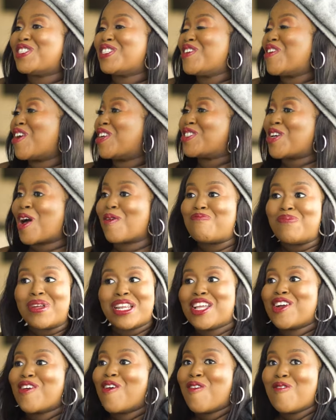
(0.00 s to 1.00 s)
you see on top
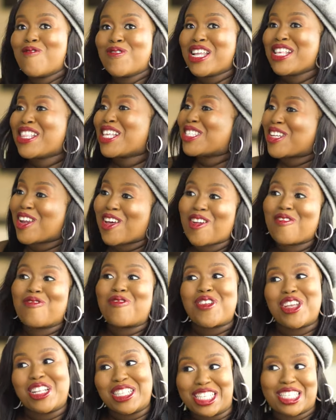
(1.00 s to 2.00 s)
billing only. There's a lot
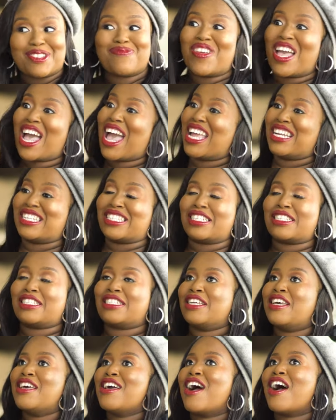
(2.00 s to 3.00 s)
of realness behind
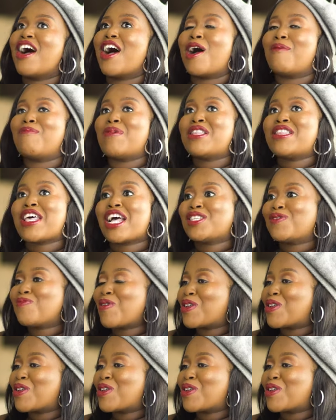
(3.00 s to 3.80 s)
mm. it, um, and that's